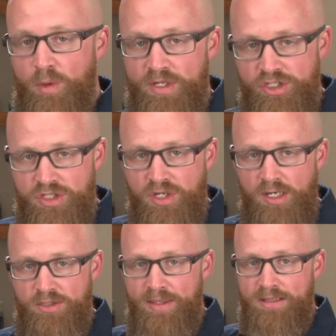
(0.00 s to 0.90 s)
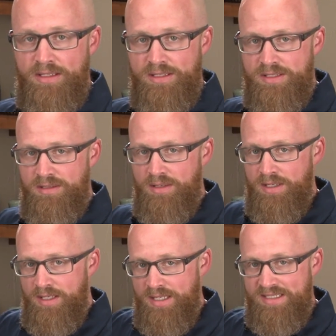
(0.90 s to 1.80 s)
we just talked about this.
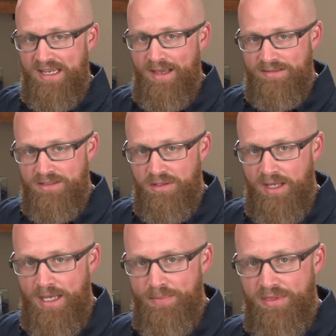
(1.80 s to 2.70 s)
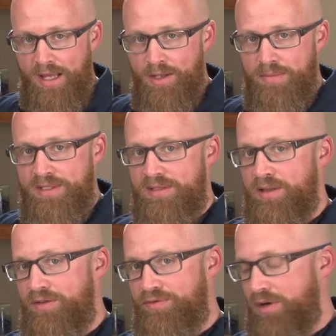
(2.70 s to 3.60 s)
It's connected to the hypothalamus
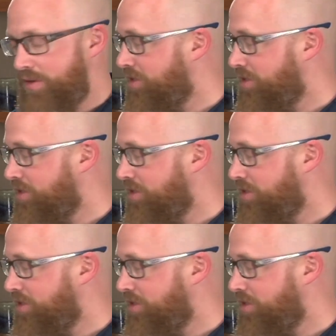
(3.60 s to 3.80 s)
and then further